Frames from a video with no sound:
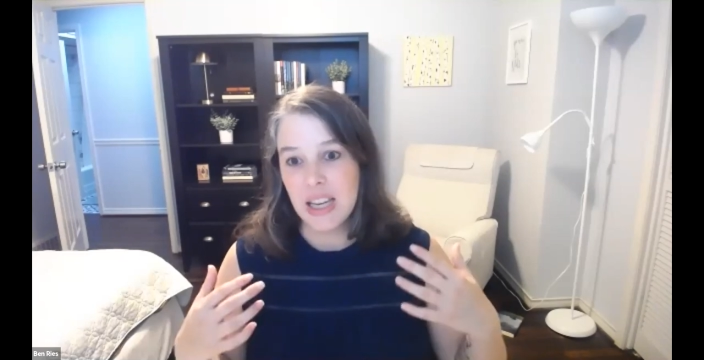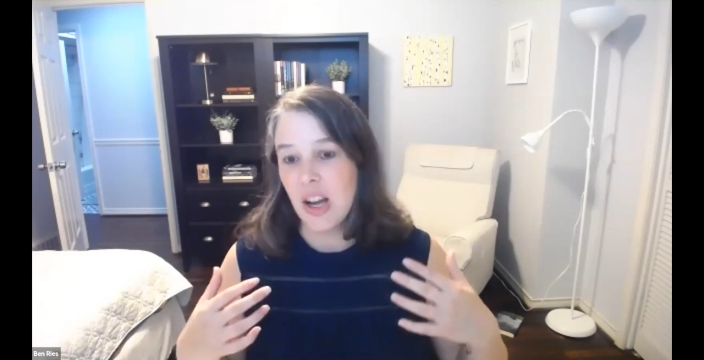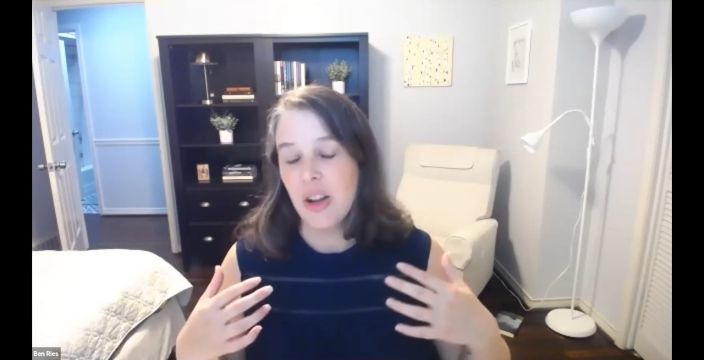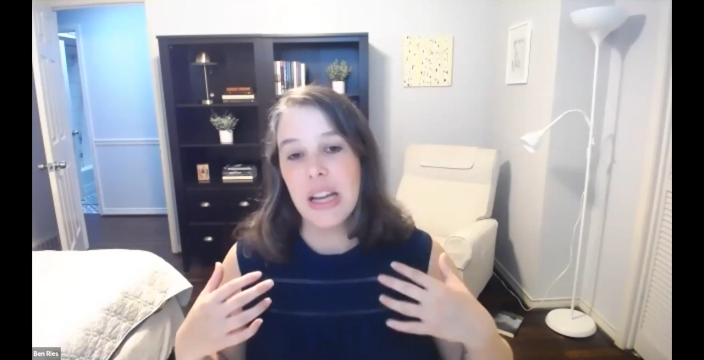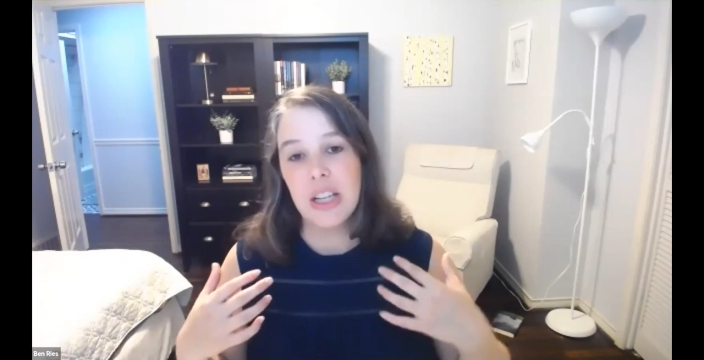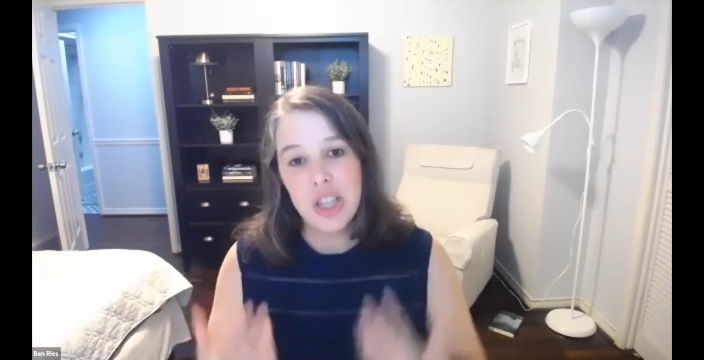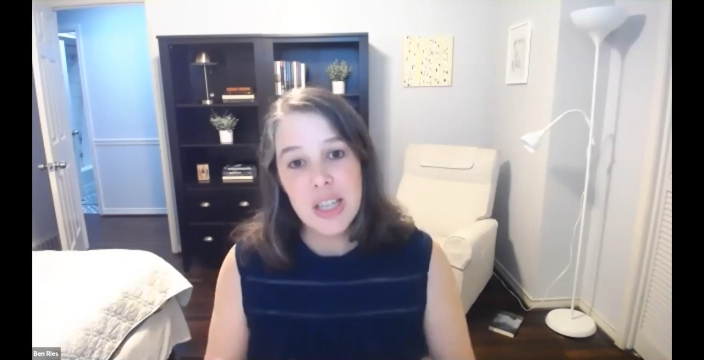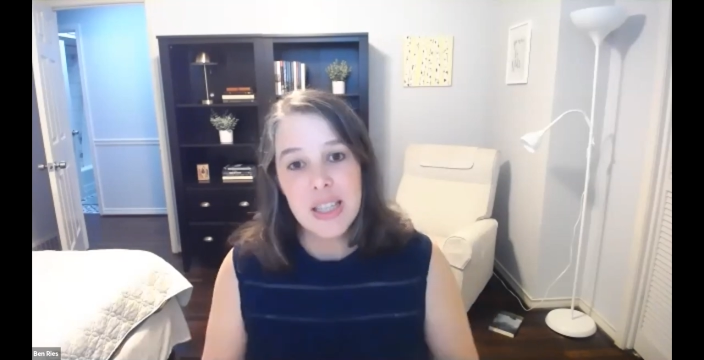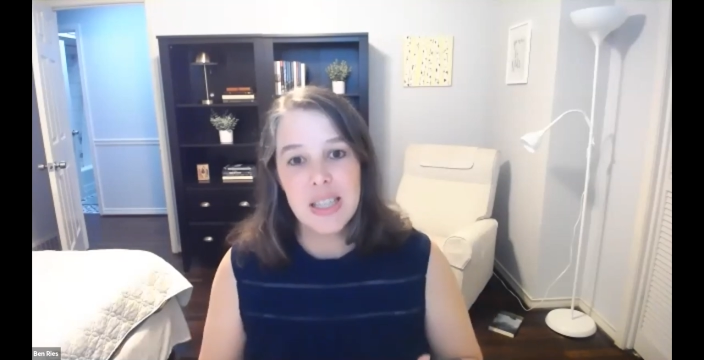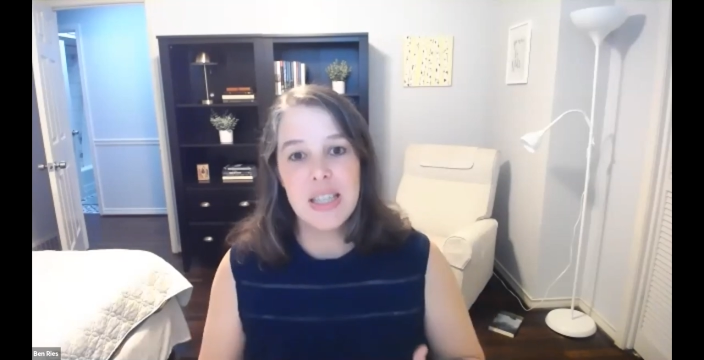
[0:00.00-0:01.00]
You know, like,
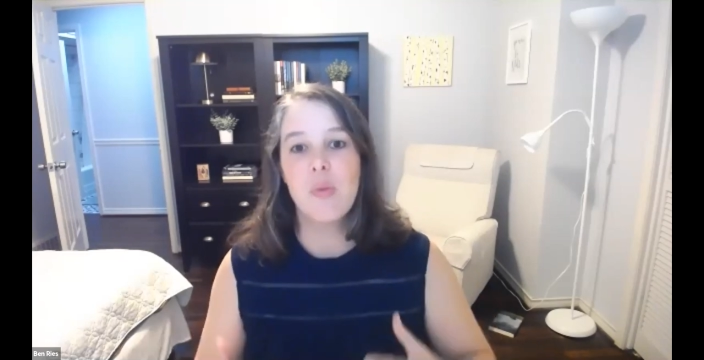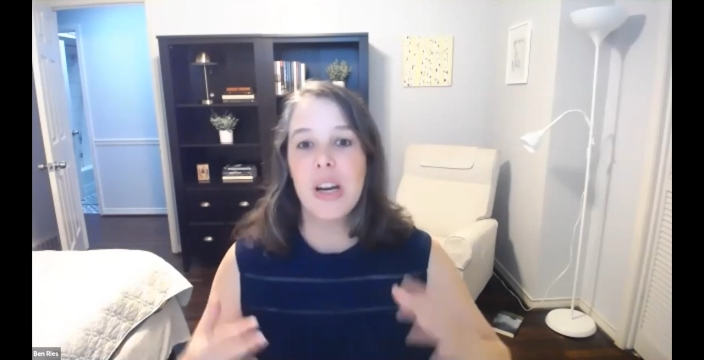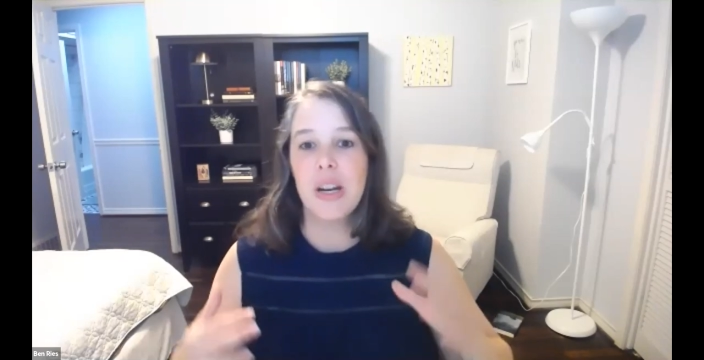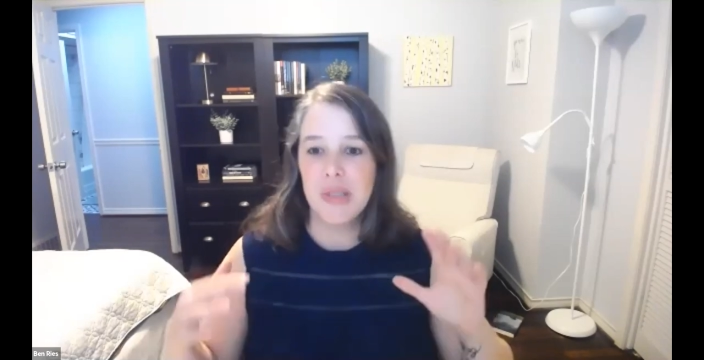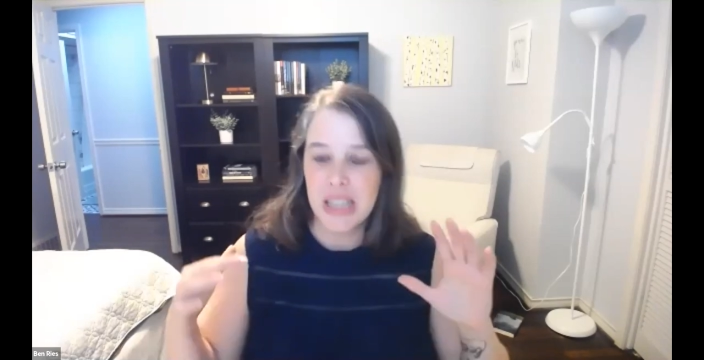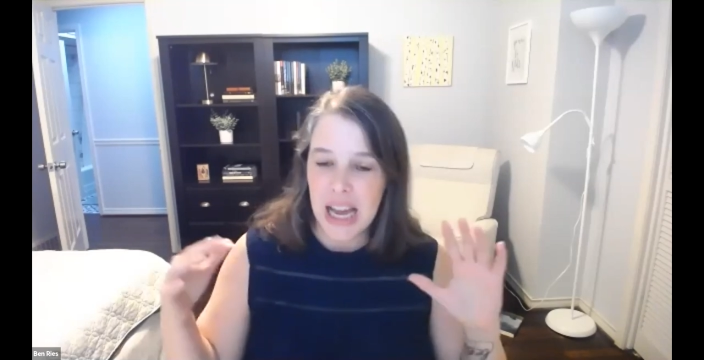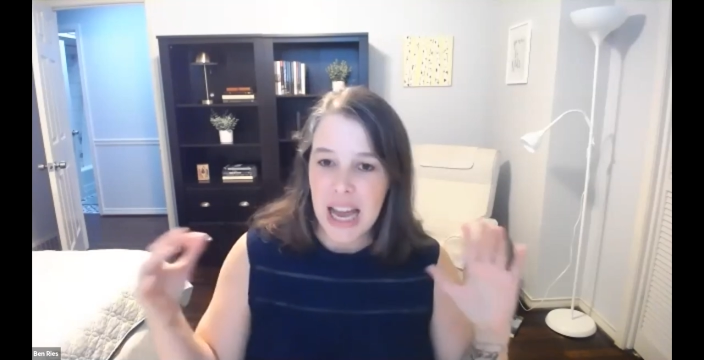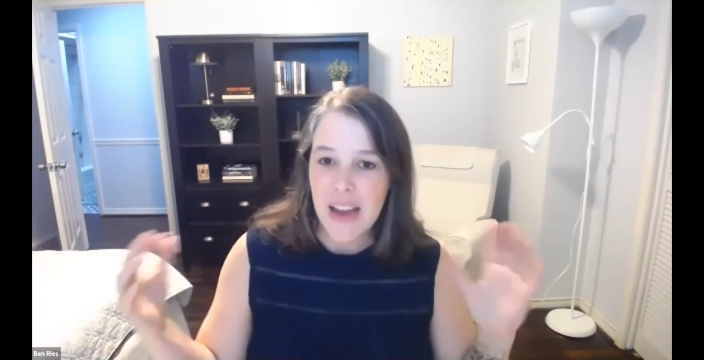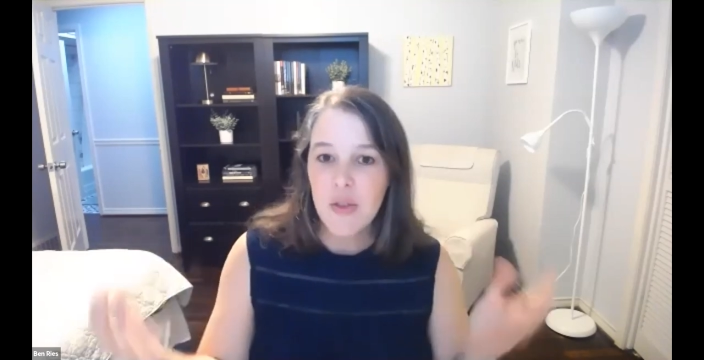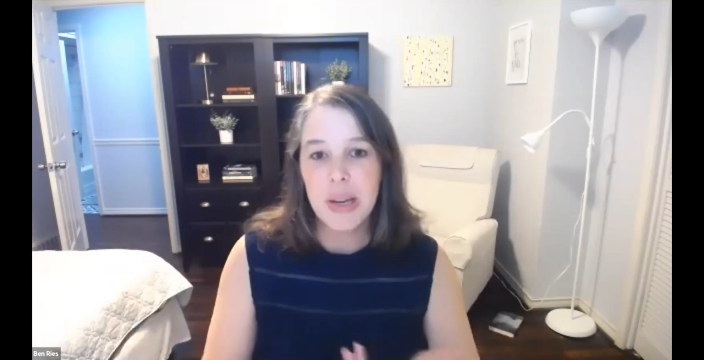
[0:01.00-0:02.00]
Jesus didn't want him to die.
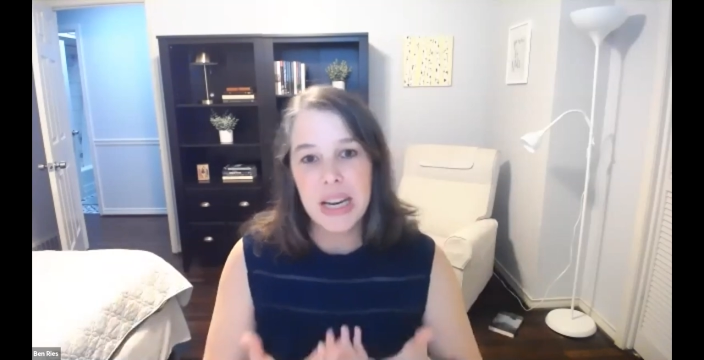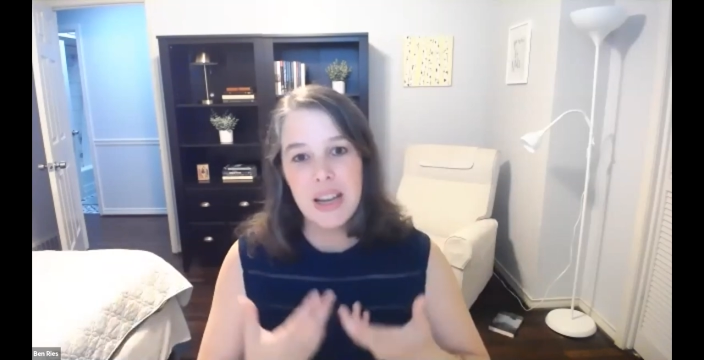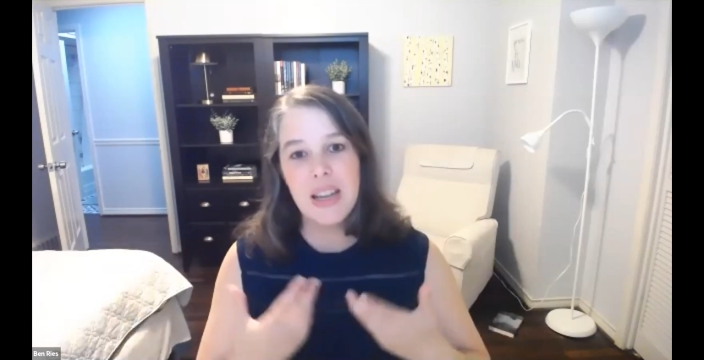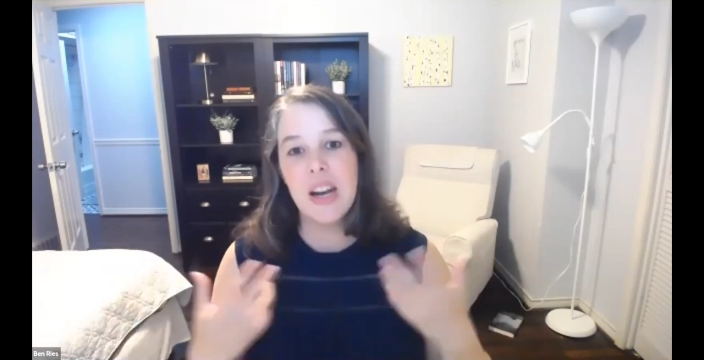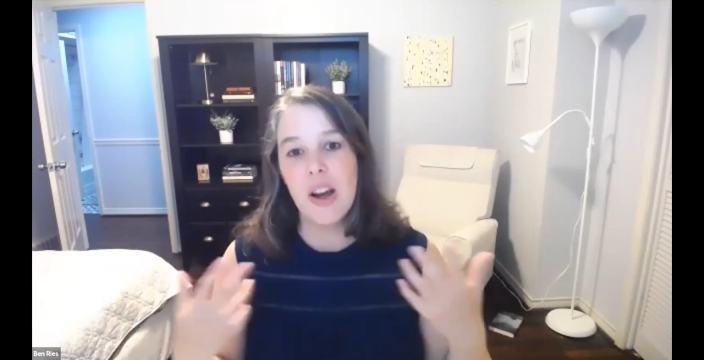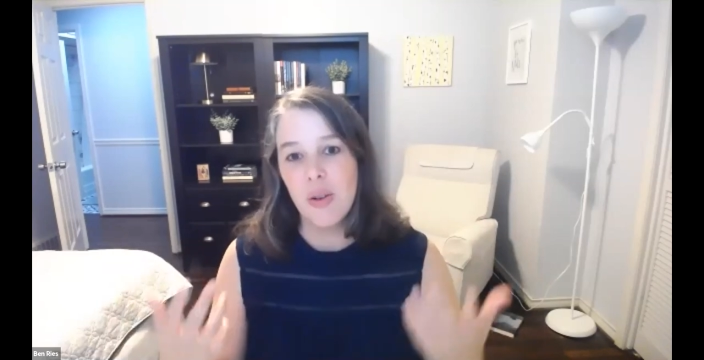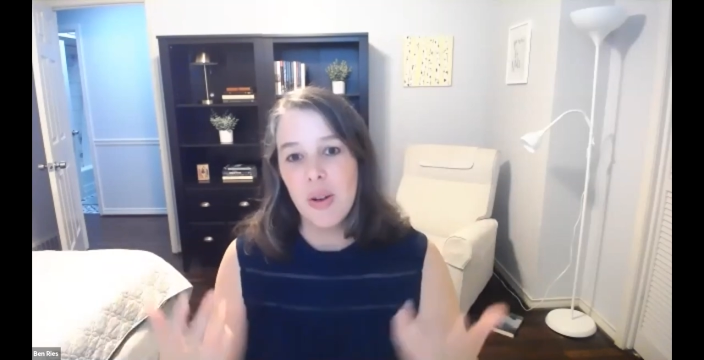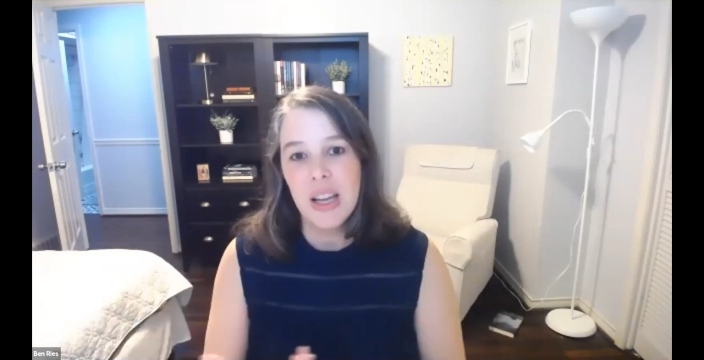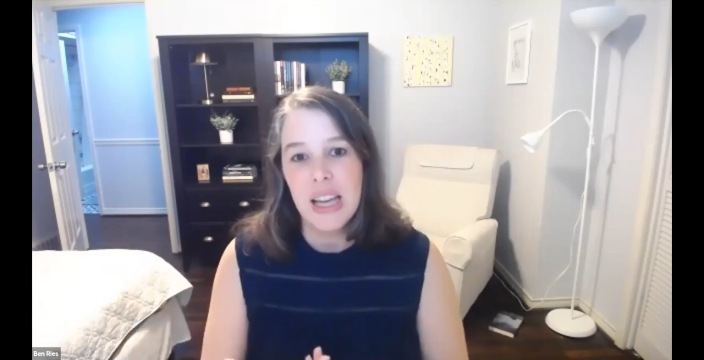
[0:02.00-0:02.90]
Everybody, you know,